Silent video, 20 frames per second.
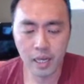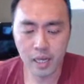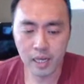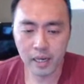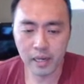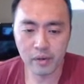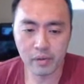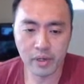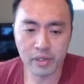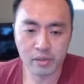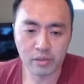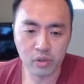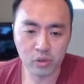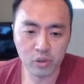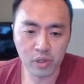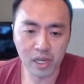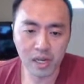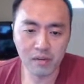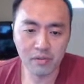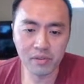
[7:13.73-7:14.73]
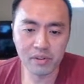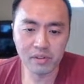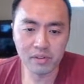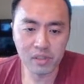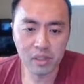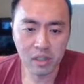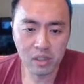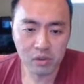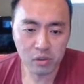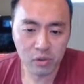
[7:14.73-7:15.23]
Anyway, so you have this.
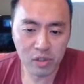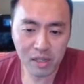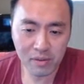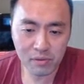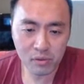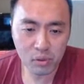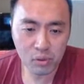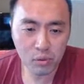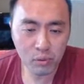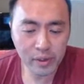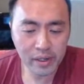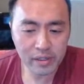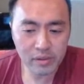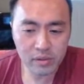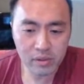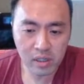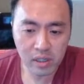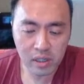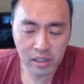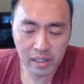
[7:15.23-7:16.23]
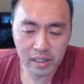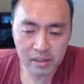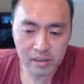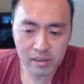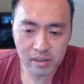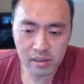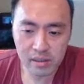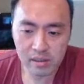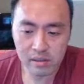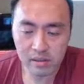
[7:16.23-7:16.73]
So you have two ways to collect
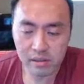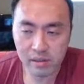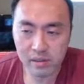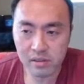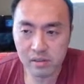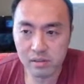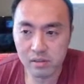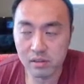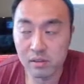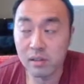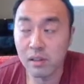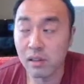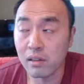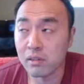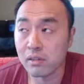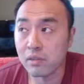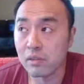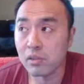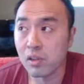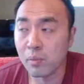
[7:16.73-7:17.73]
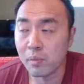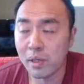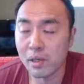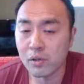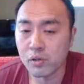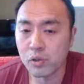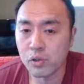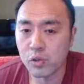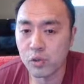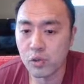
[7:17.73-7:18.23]
intelligence
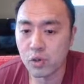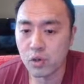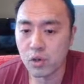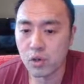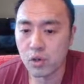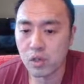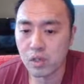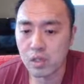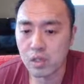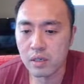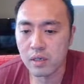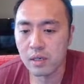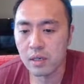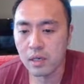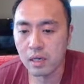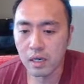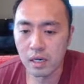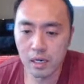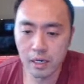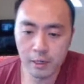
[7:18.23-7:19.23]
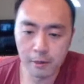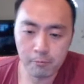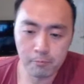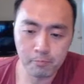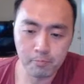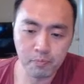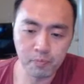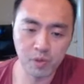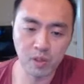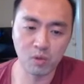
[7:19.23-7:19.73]
about your
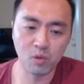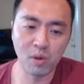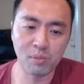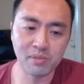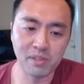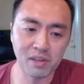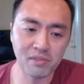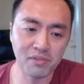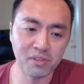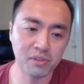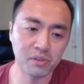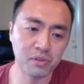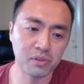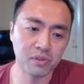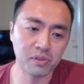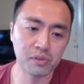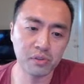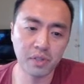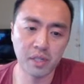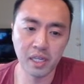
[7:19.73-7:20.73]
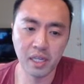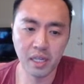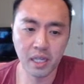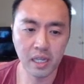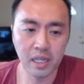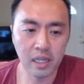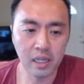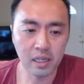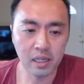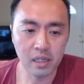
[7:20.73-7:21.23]
website visitors.
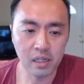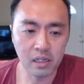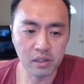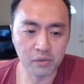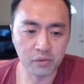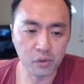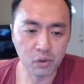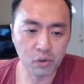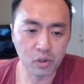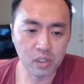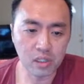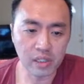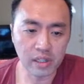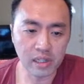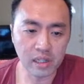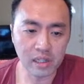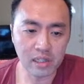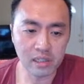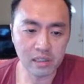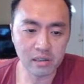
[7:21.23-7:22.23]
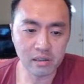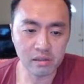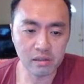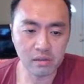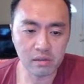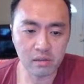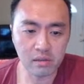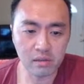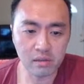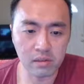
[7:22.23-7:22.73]
If you click on
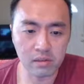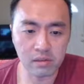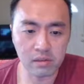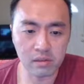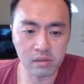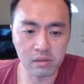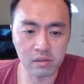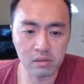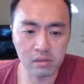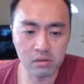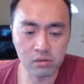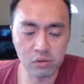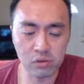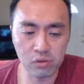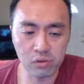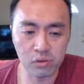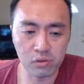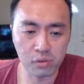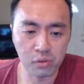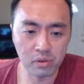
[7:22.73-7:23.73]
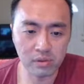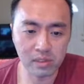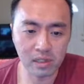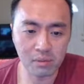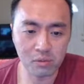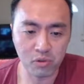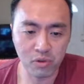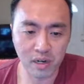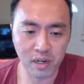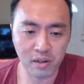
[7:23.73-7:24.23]
this Use
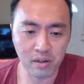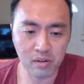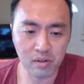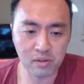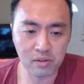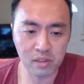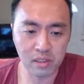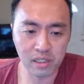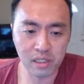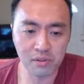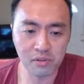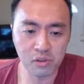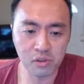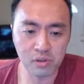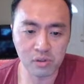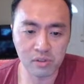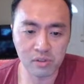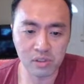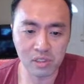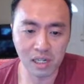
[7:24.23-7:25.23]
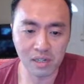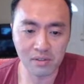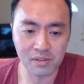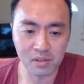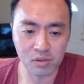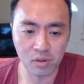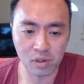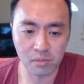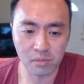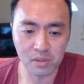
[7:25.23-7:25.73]
Real-Time Tracker, it gives you this
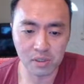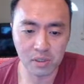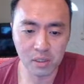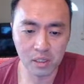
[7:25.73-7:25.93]
JavaScript,